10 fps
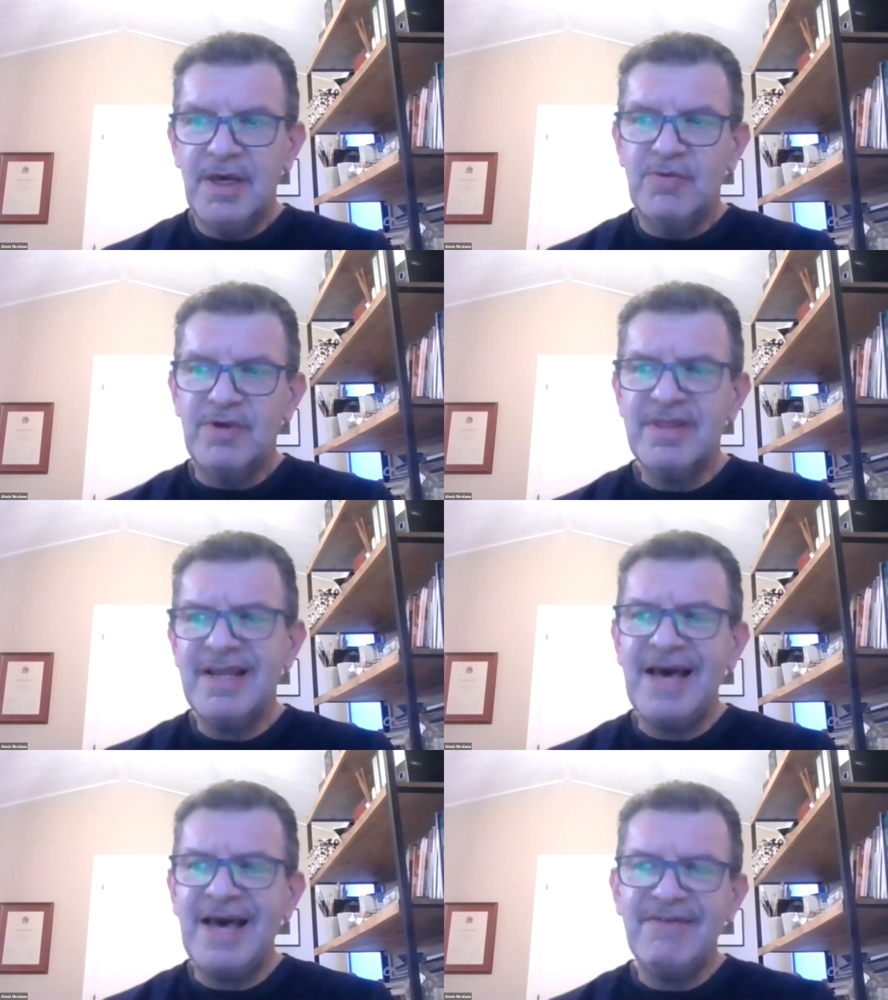Rather than
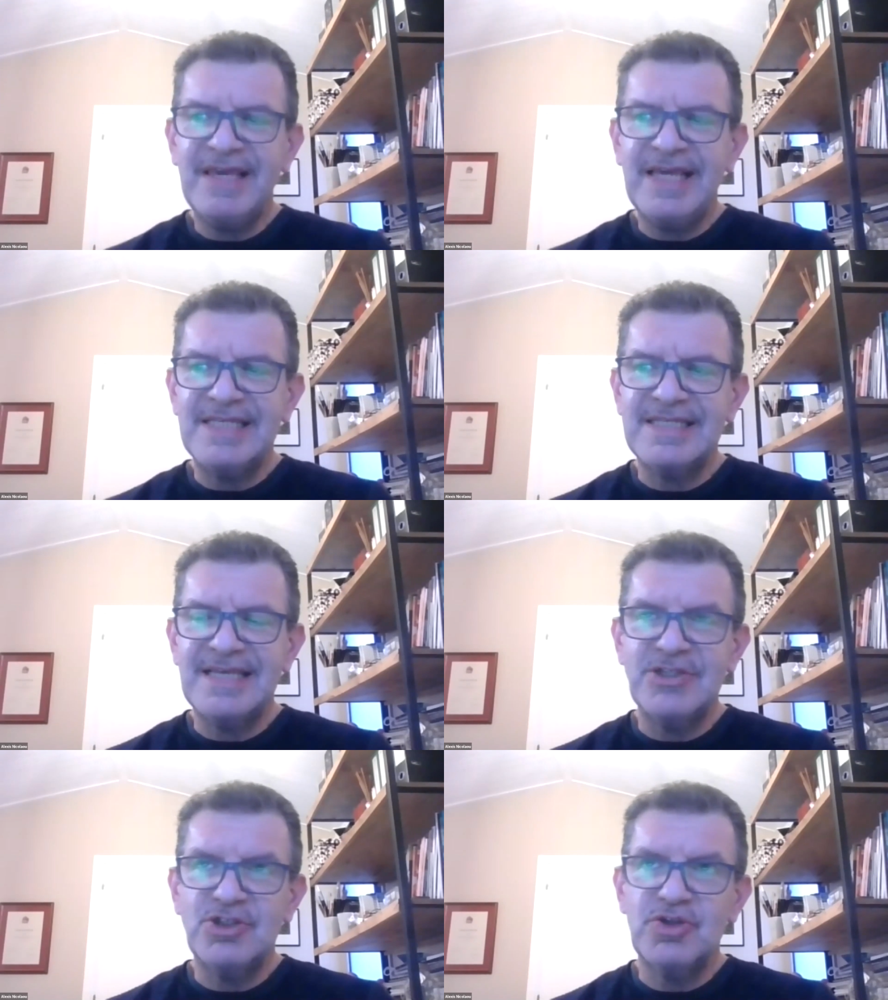having a
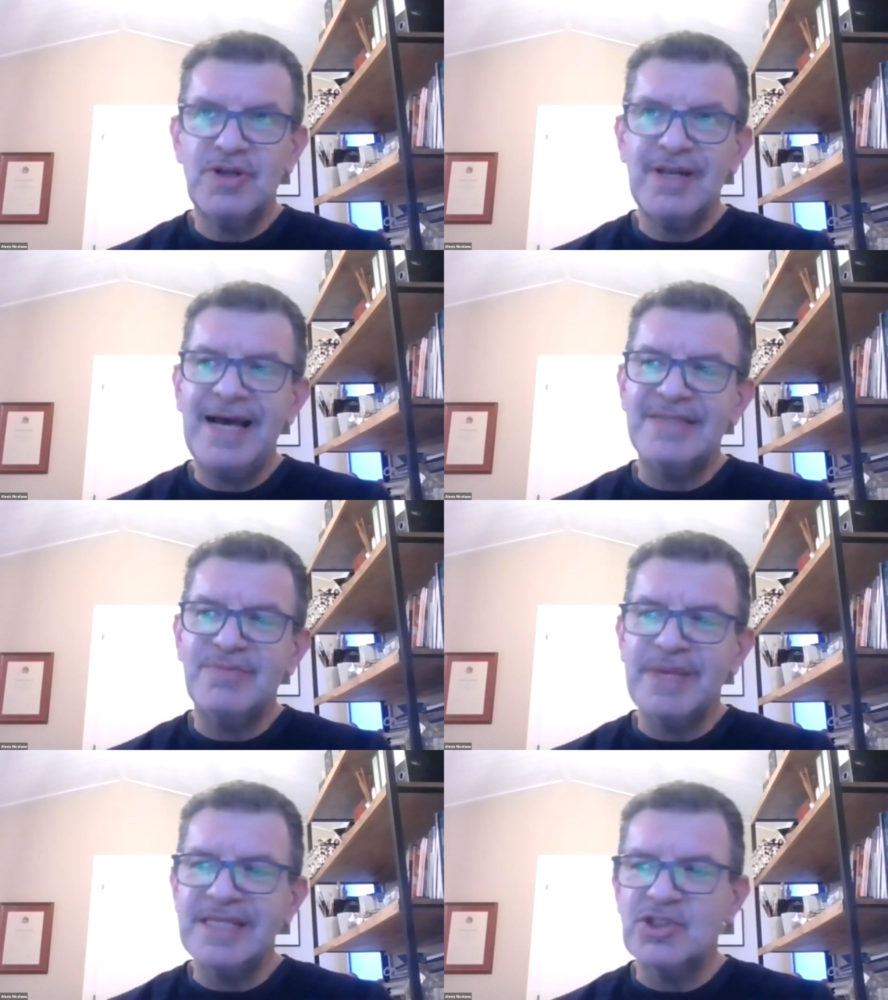central
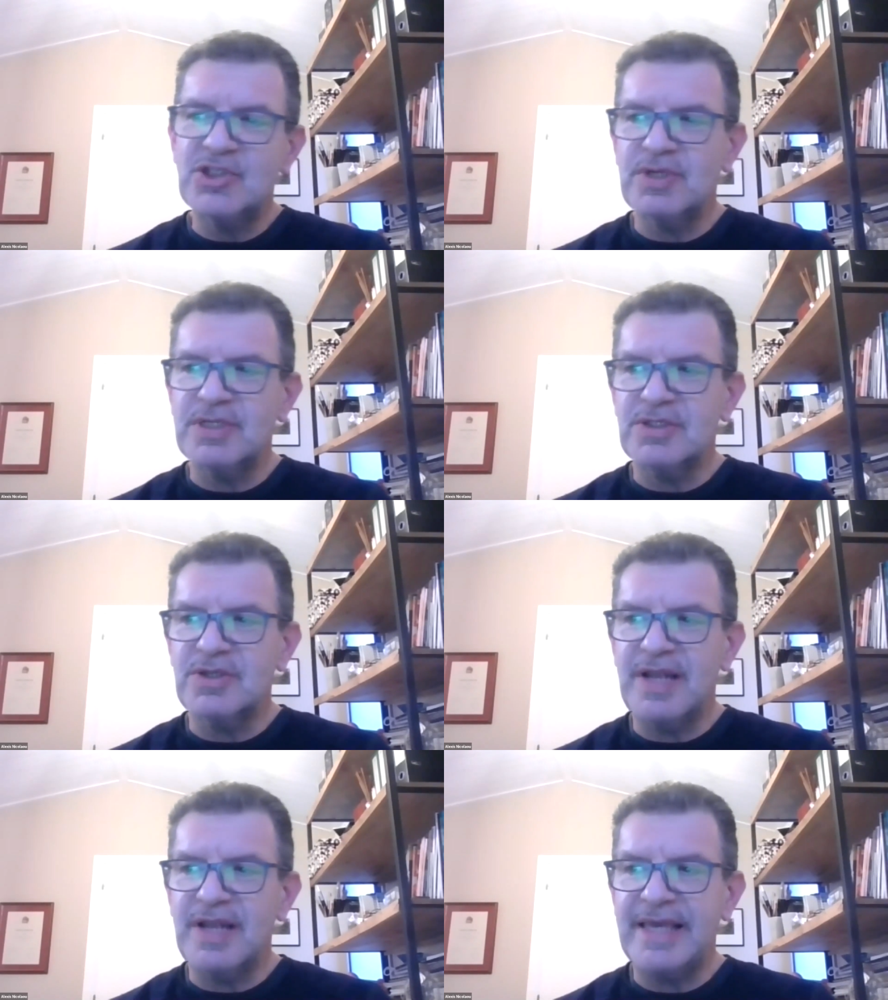administrator
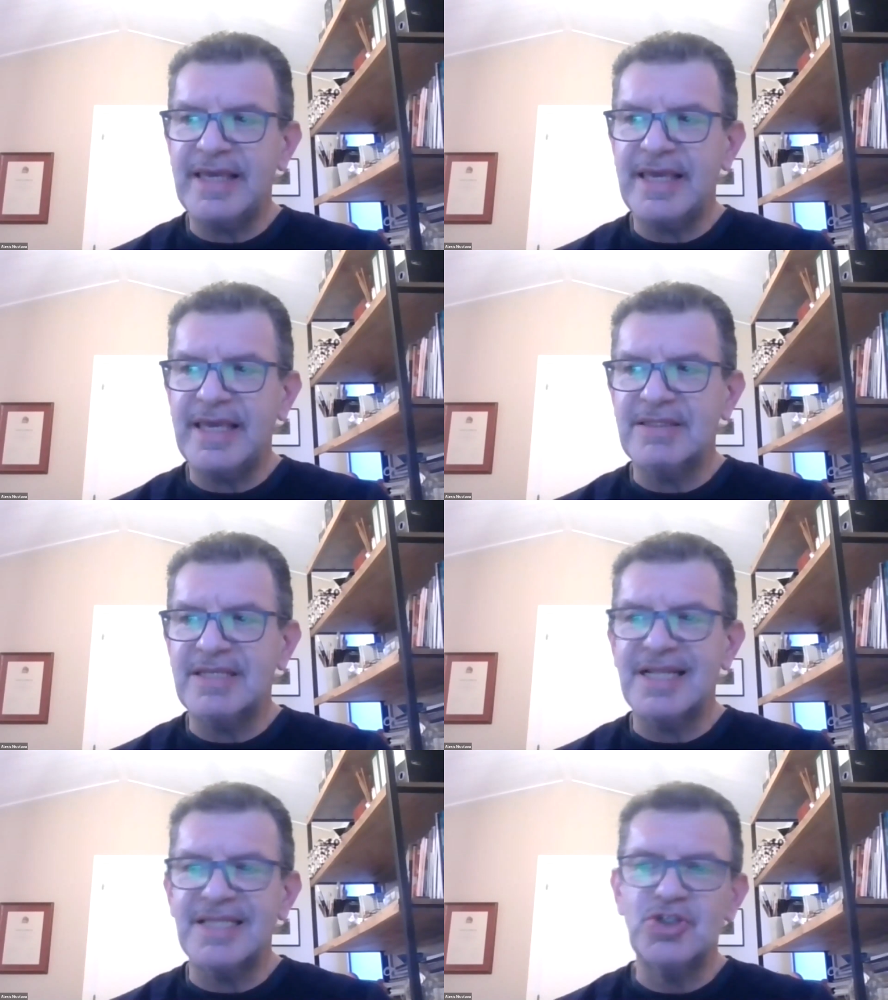like a
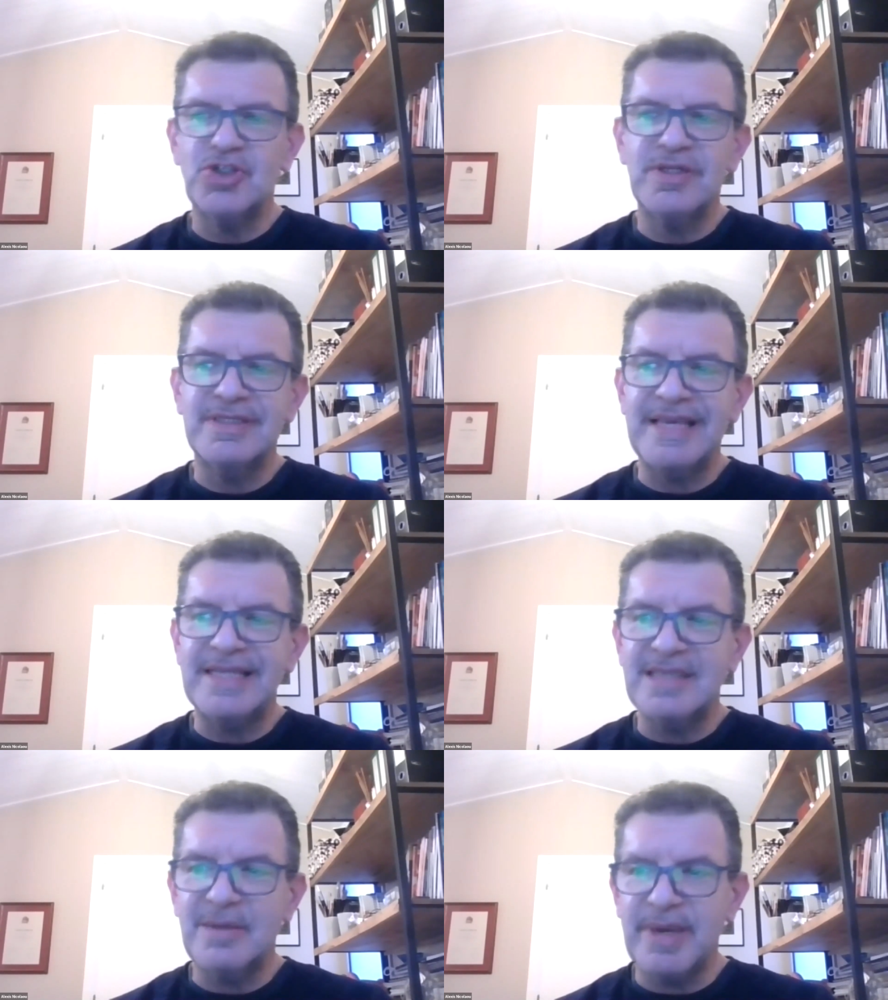traditional
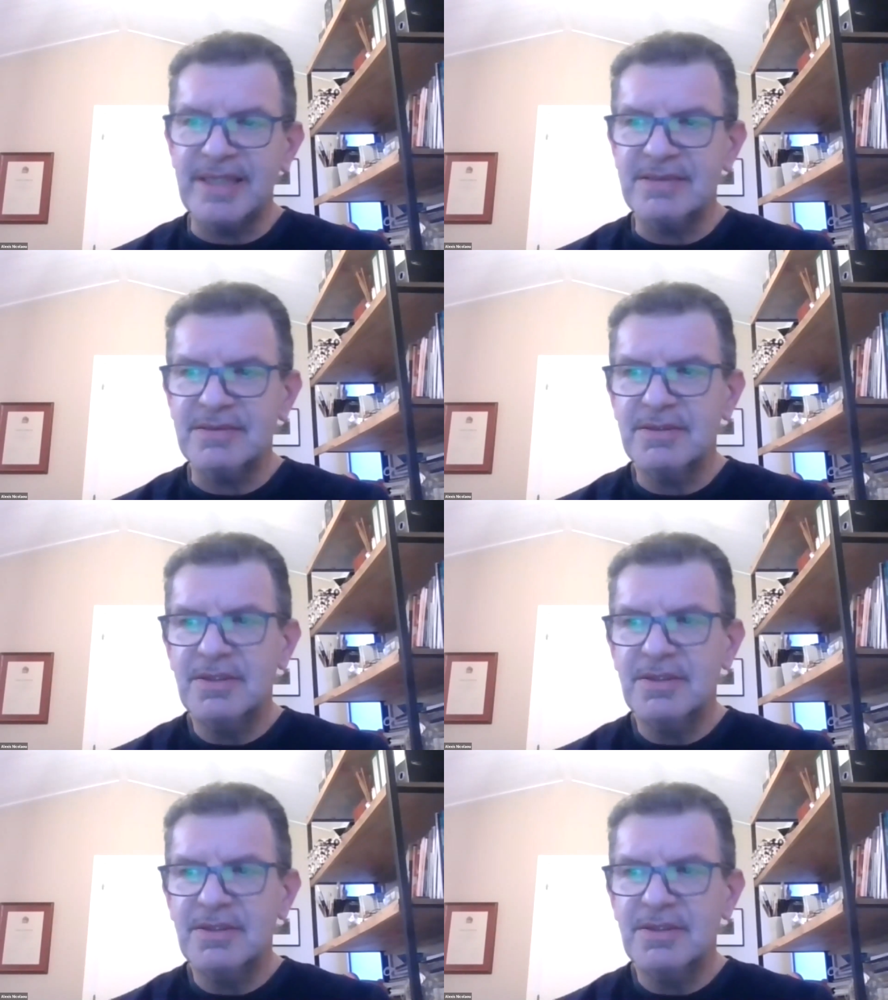database,